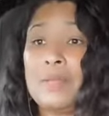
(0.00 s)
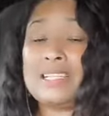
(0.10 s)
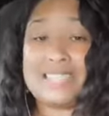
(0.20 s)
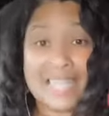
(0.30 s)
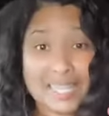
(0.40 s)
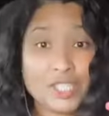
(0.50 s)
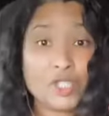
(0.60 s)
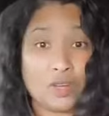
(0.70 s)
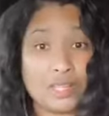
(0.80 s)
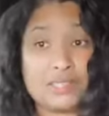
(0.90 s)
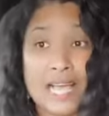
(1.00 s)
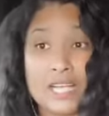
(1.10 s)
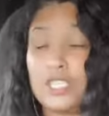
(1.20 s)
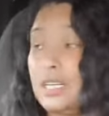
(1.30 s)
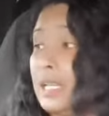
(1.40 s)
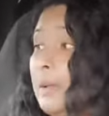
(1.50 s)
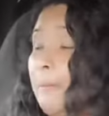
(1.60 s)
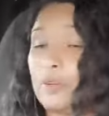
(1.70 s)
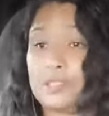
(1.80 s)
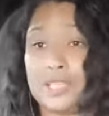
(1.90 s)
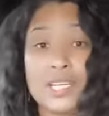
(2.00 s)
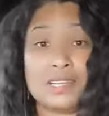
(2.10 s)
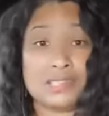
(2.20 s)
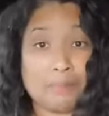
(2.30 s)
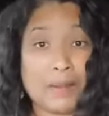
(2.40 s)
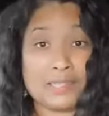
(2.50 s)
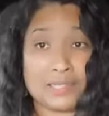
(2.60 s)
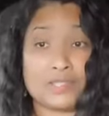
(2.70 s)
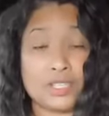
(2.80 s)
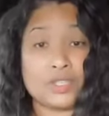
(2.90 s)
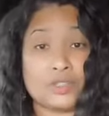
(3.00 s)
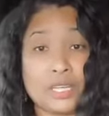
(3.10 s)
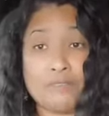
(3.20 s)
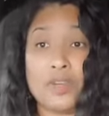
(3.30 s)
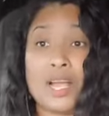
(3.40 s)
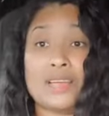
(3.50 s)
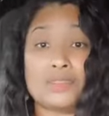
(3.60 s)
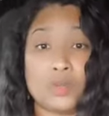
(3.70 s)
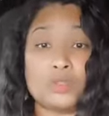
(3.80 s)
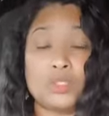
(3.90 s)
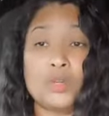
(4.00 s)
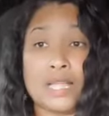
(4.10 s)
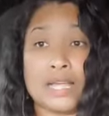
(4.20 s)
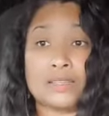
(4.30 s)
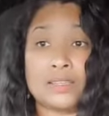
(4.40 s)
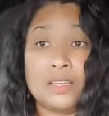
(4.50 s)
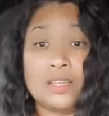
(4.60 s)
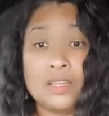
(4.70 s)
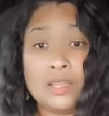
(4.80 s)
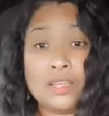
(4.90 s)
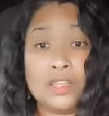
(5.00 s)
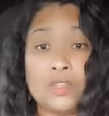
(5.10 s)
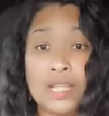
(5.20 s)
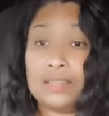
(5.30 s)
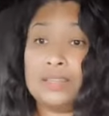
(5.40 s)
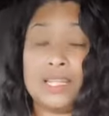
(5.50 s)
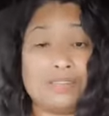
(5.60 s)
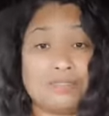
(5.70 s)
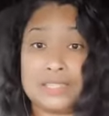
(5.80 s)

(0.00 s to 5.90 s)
dangerous, actually, procedures in plastic surgery, if you guys don't know that. You know, not even a